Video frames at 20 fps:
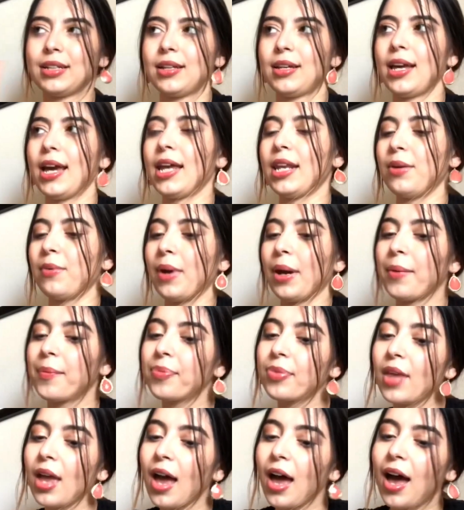Anyway,
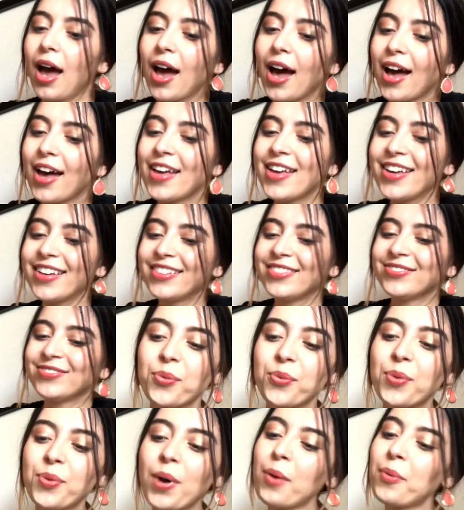
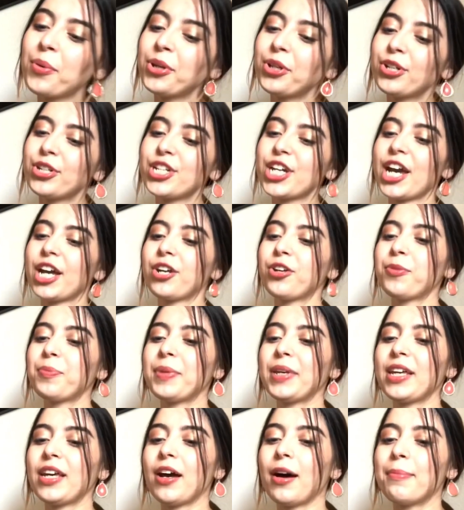what will your channel
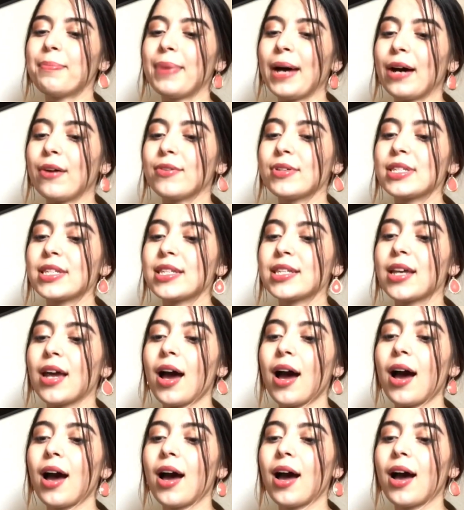be about?
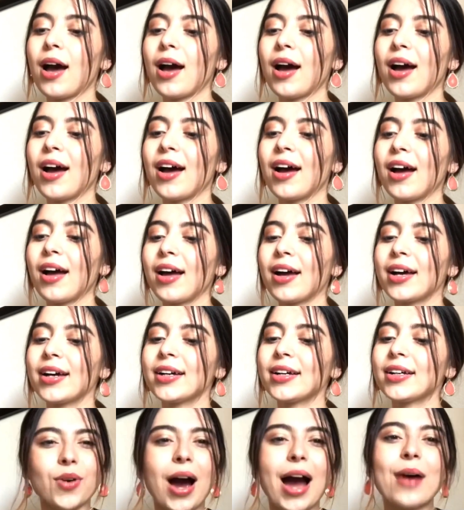
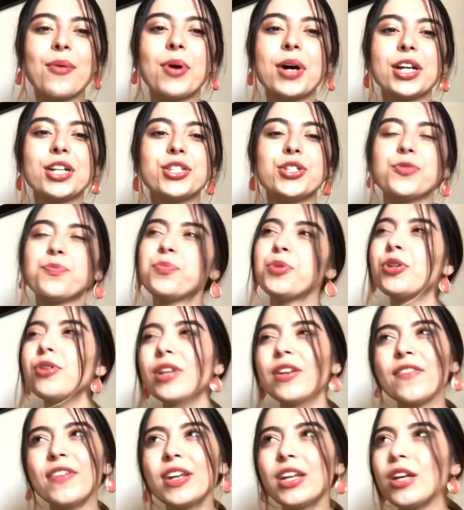I want to do beauty
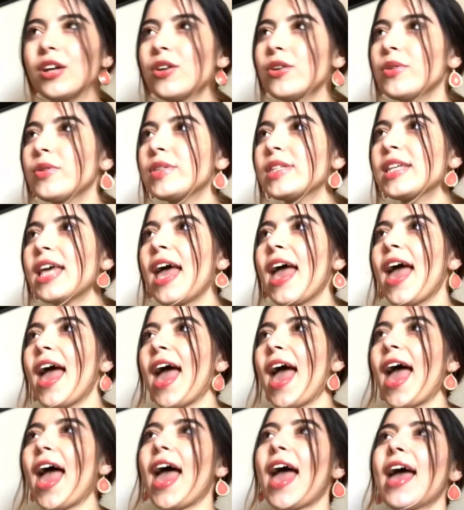videos
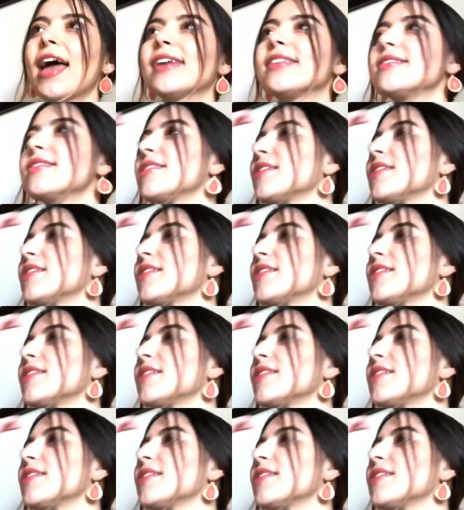and